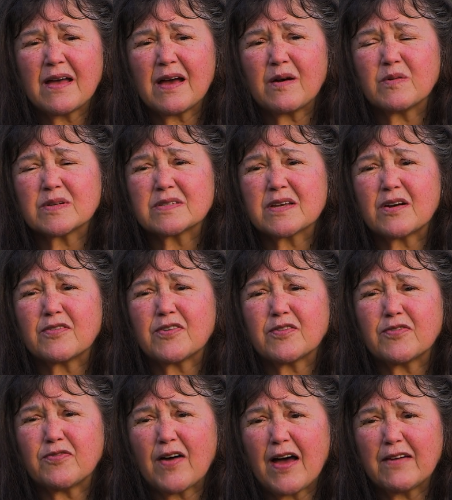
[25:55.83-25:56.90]
I was there for
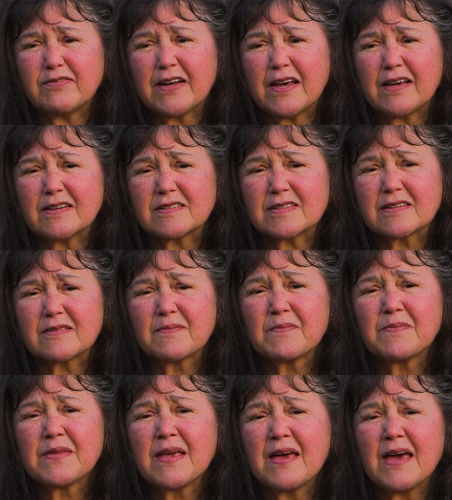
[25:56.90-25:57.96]
five days
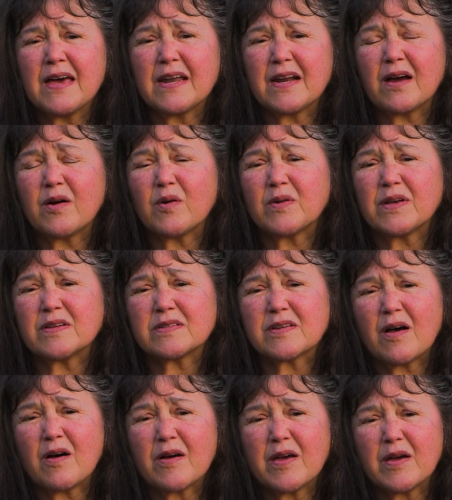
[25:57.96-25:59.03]
and I only
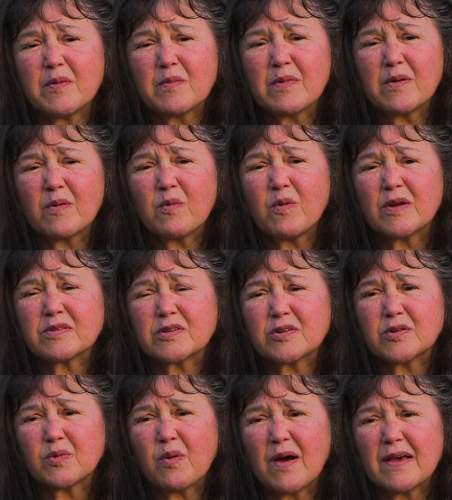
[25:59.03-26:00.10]
saw him once
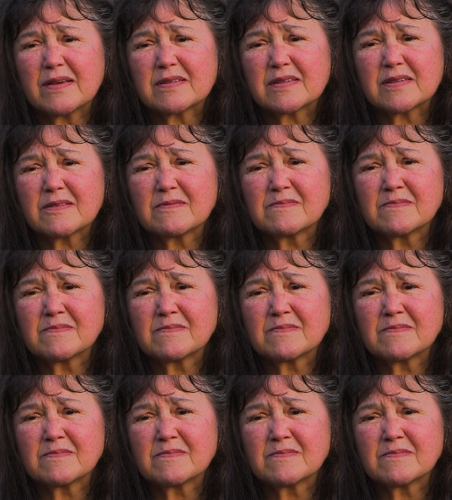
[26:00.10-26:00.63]
or twice.